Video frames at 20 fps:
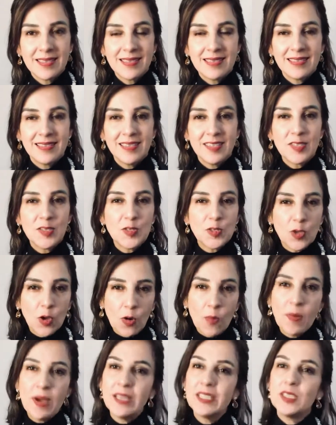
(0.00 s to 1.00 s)
there's so
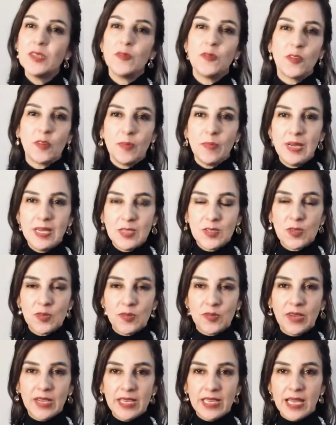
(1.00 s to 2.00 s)
much information
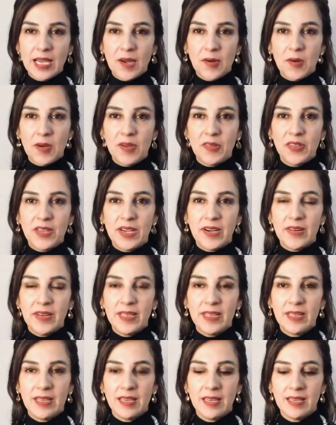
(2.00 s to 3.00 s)
right now out there
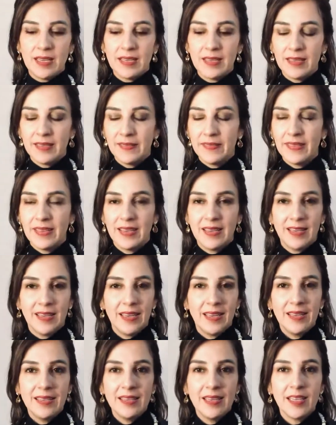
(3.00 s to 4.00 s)
in the
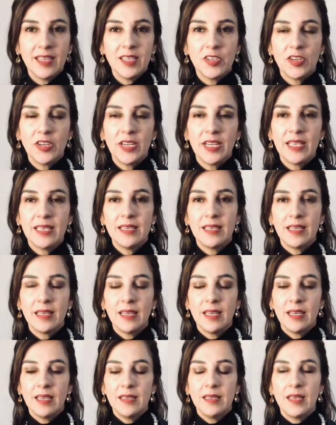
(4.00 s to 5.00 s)
internet
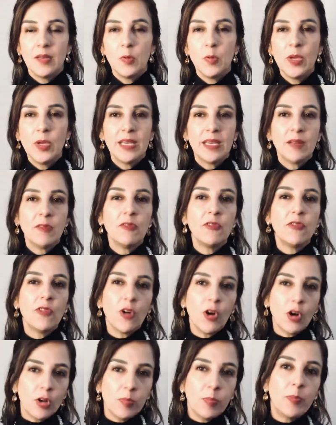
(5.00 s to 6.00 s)
that we can
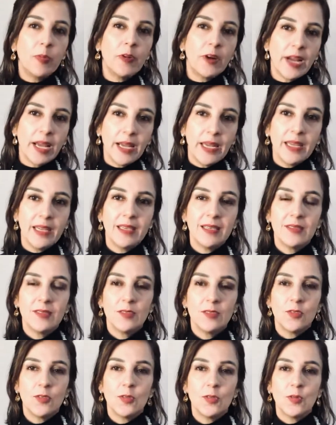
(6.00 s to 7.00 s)
fall prey
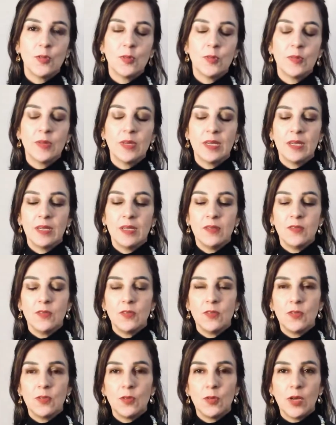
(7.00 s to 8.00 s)
to
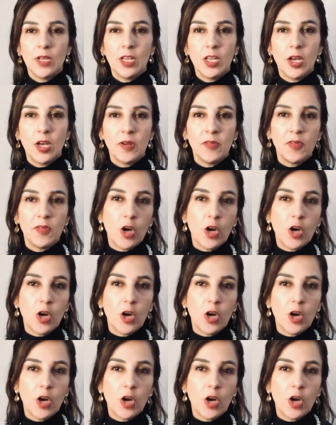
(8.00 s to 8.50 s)
a lot of